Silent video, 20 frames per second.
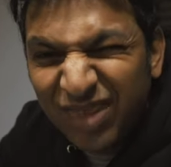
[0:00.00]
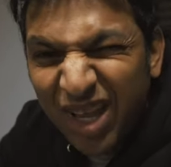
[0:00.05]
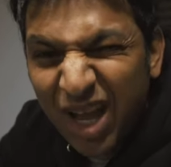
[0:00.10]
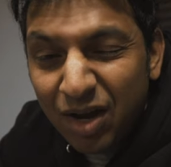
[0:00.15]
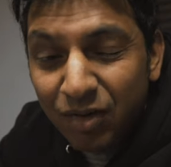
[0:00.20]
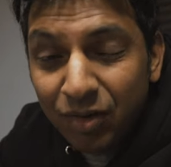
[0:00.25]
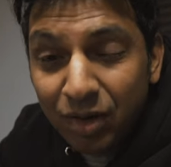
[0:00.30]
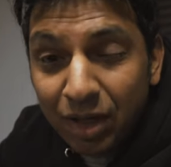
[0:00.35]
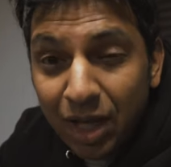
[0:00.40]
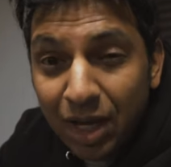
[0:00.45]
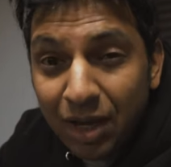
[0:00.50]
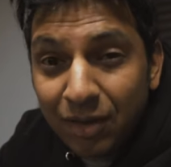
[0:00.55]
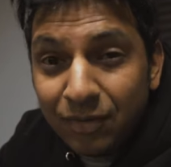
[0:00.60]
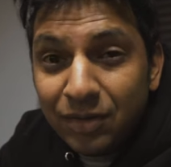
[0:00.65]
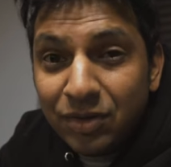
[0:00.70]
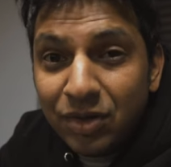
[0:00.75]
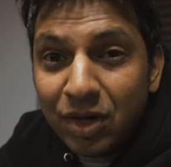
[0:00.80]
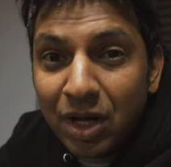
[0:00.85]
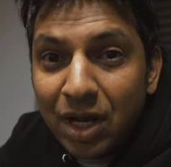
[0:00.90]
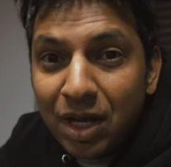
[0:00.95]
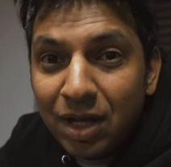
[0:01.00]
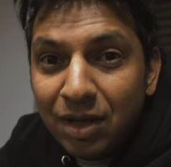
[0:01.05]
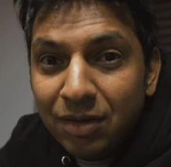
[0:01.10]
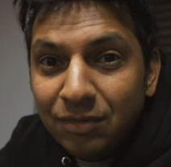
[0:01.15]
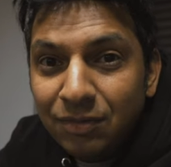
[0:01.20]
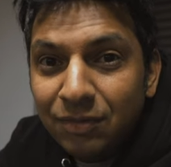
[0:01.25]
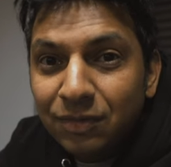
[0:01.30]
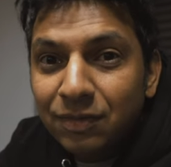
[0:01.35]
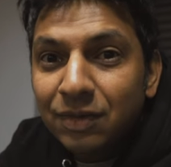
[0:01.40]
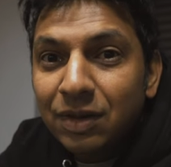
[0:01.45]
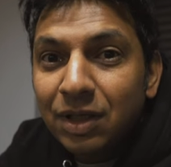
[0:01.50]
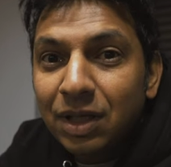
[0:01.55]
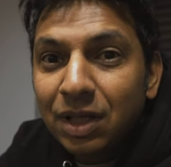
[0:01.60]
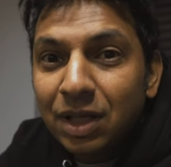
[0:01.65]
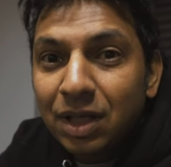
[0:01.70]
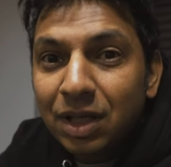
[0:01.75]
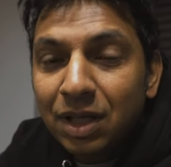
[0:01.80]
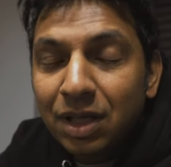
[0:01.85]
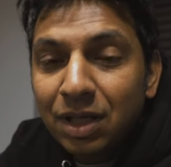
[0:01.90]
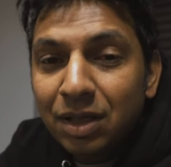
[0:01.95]
hour and a half drive,
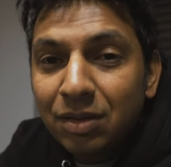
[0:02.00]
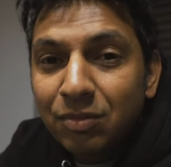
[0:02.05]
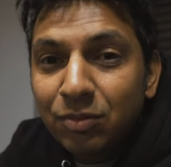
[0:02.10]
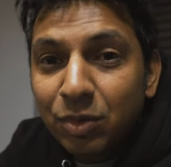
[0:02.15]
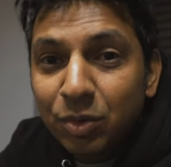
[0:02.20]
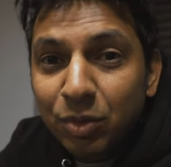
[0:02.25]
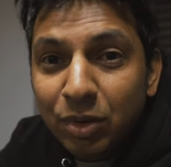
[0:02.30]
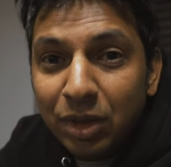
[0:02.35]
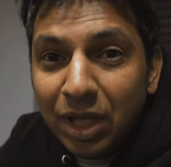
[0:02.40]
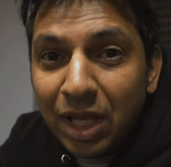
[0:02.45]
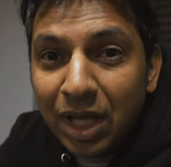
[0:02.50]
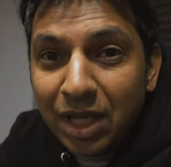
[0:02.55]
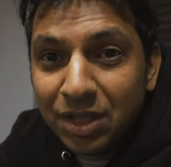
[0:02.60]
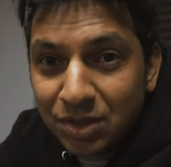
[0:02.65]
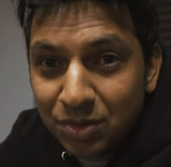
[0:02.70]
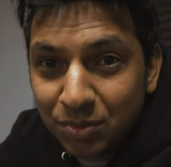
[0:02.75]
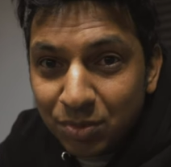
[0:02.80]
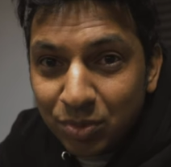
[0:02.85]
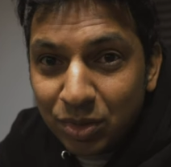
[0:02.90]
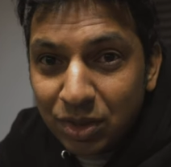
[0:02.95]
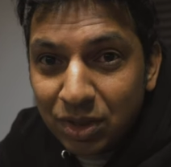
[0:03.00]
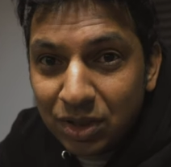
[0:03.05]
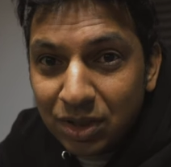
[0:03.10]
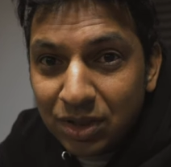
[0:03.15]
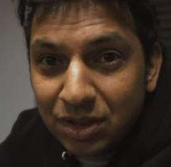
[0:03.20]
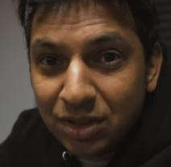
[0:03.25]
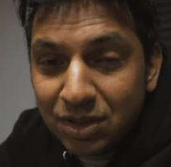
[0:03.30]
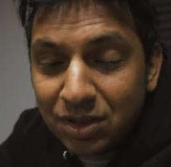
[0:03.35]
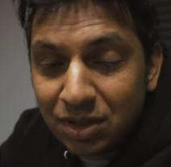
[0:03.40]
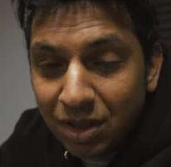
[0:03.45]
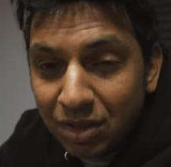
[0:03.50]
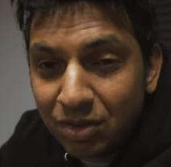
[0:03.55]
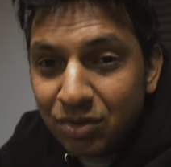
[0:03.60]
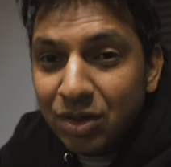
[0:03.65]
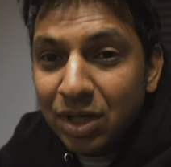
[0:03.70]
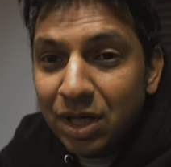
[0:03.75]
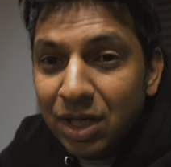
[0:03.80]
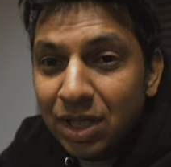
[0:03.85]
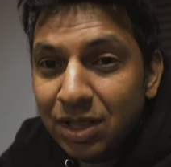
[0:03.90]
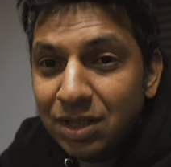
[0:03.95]
and we want to catch up the
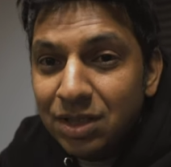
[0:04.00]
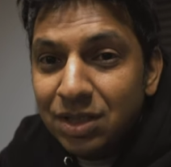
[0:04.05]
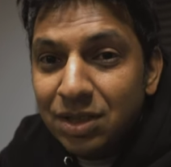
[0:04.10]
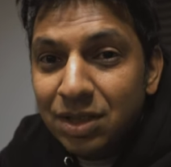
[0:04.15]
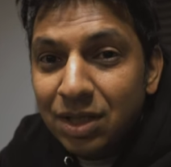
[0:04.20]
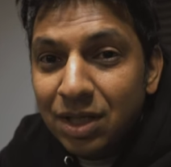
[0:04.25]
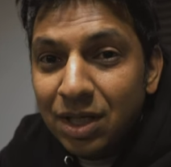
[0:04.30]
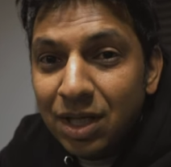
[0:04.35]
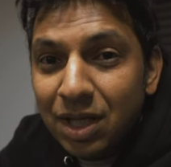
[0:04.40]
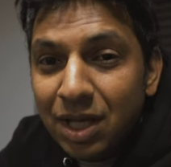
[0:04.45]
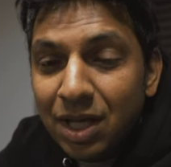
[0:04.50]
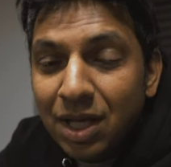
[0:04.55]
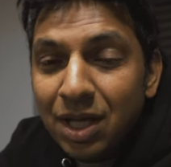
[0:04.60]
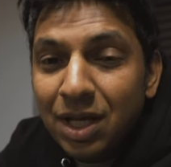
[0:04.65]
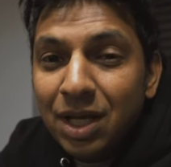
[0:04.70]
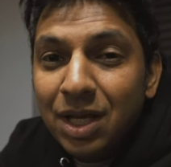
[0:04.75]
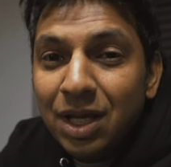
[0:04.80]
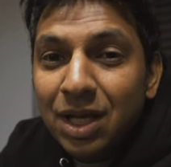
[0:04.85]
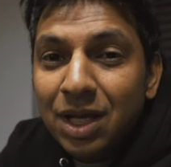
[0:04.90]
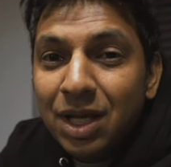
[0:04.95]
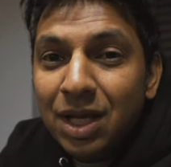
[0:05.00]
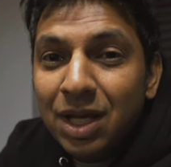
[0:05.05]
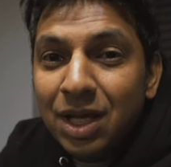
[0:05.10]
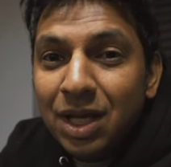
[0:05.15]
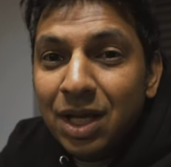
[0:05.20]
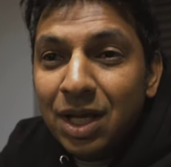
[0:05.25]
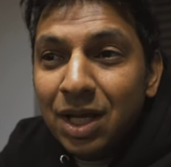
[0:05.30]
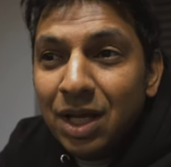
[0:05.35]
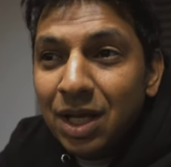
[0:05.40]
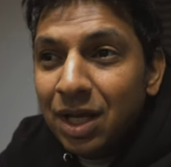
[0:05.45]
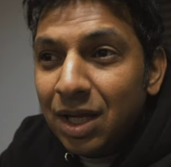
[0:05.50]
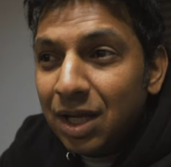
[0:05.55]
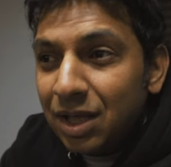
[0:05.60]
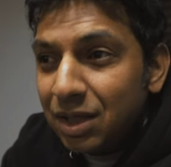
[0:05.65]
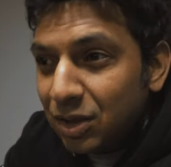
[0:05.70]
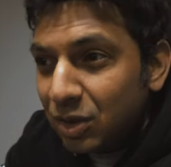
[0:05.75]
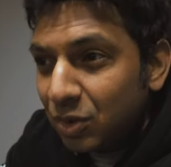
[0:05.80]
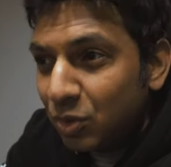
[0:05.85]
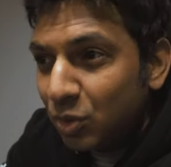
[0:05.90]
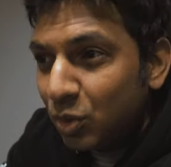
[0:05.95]
sunrise.
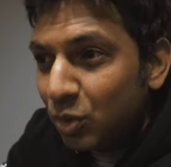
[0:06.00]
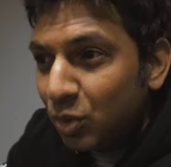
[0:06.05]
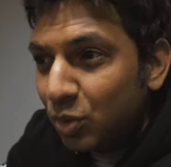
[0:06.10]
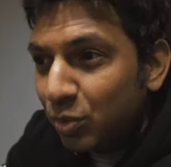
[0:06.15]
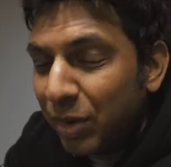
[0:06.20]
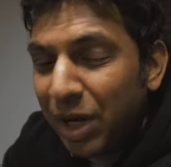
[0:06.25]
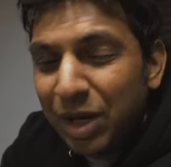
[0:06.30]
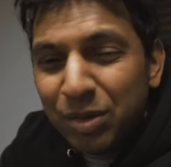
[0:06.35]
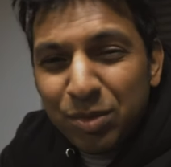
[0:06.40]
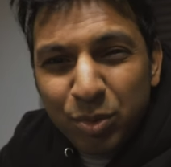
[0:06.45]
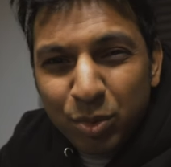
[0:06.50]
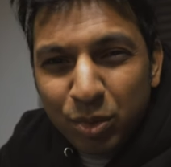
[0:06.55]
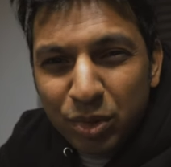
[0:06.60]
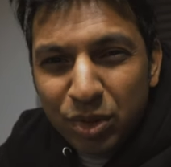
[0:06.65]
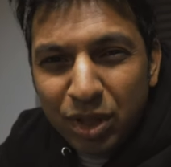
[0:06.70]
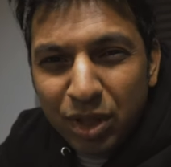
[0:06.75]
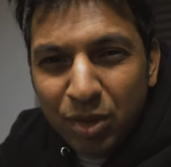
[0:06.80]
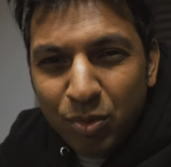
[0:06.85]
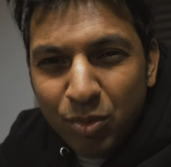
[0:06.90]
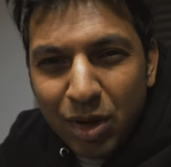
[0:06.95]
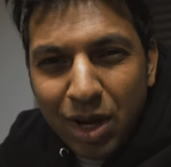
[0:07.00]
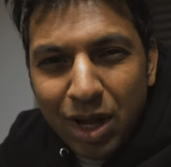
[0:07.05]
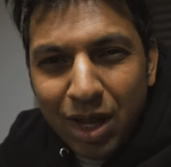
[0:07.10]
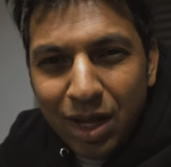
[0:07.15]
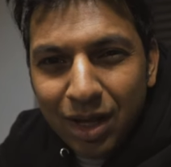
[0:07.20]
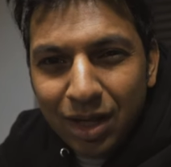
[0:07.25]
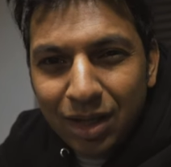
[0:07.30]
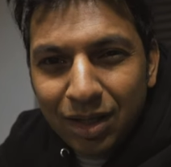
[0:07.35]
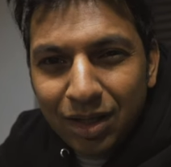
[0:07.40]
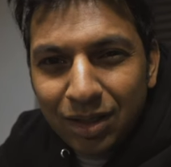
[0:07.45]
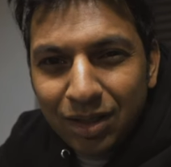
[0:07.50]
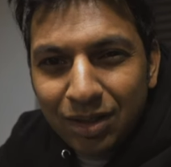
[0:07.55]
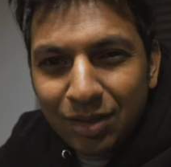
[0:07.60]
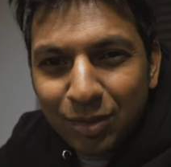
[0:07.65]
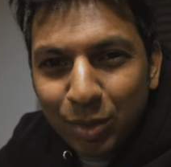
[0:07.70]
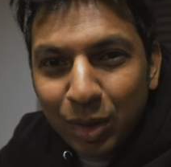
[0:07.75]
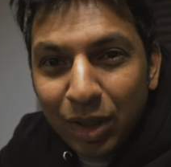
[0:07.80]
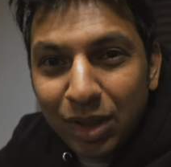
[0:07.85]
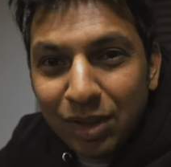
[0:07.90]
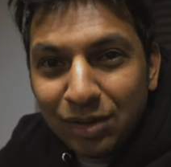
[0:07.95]
And you might be wondering why.
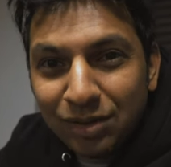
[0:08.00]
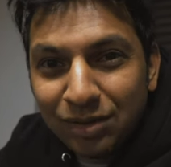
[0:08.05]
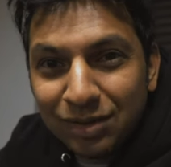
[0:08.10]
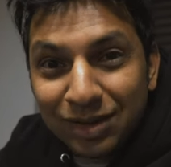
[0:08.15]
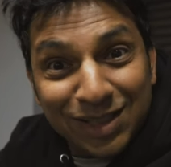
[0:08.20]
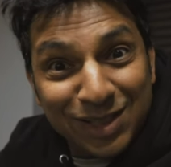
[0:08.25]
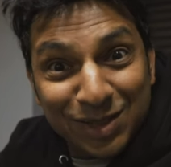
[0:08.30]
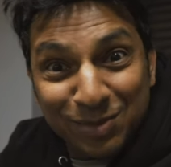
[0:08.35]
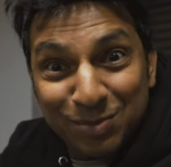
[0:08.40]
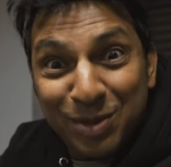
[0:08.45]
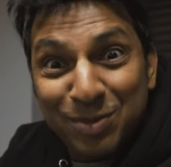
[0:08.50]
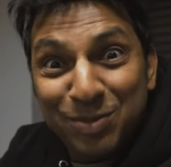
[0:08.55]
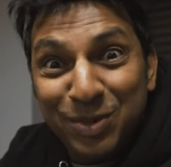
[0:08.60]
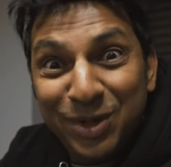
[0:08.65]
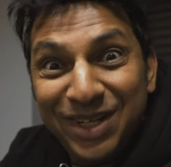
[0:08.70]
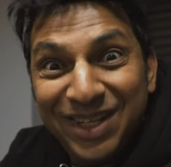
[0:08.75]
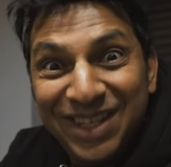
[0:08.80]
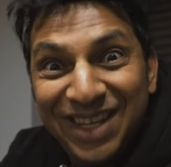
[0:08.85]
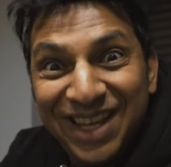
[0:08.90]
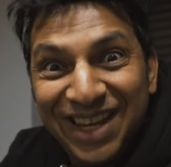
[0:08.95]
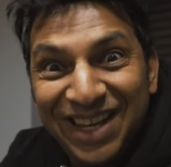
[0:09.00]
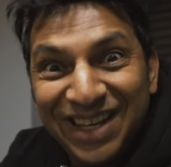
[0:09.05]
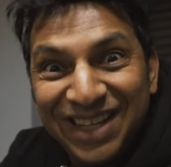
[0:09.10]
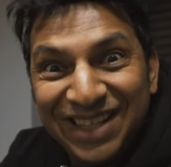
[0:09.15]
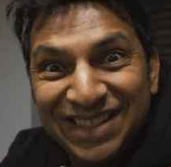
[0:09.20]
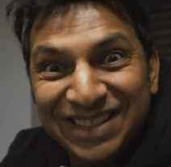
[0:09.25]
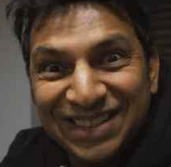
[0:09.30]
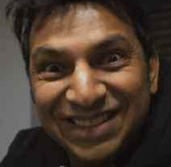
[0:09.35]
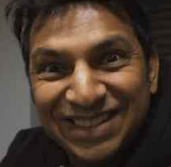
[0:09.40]
Well, it's my birthday.